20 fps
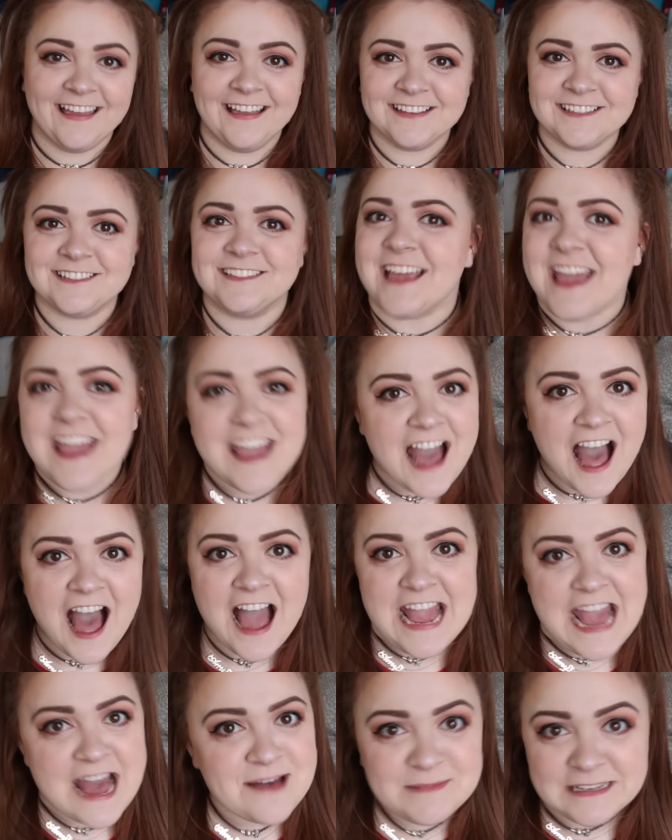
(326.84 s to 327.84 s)
See,
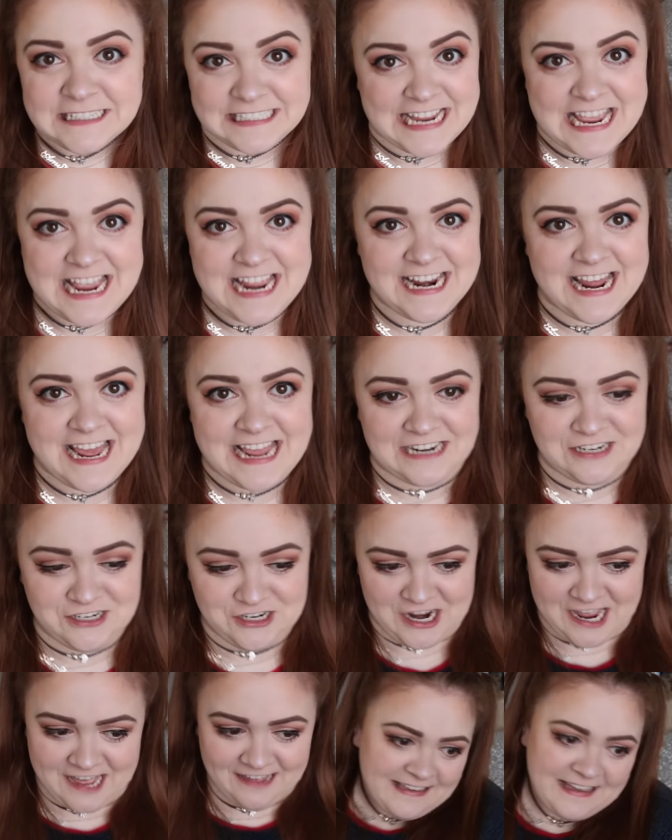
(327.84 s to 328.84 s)
I am a
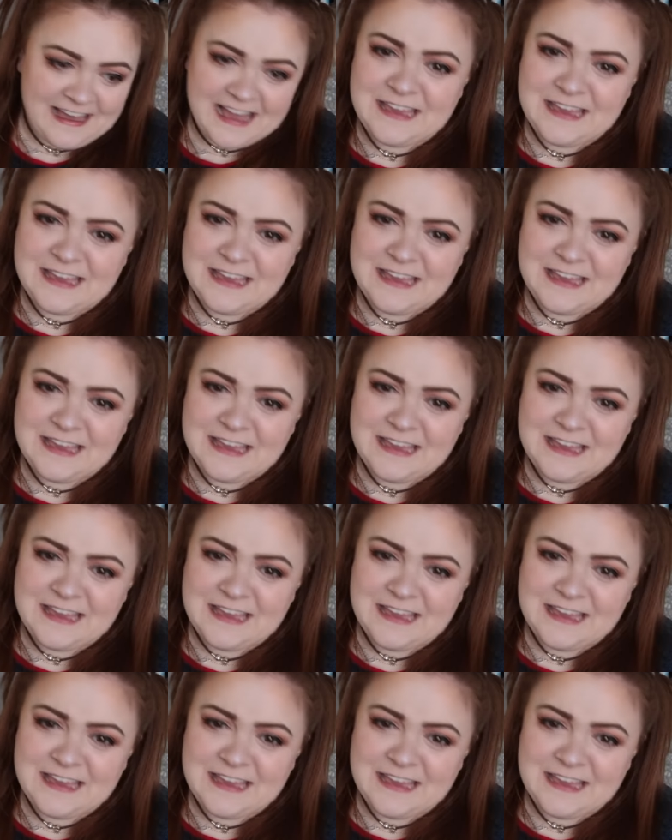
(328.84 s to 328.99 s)
teenager.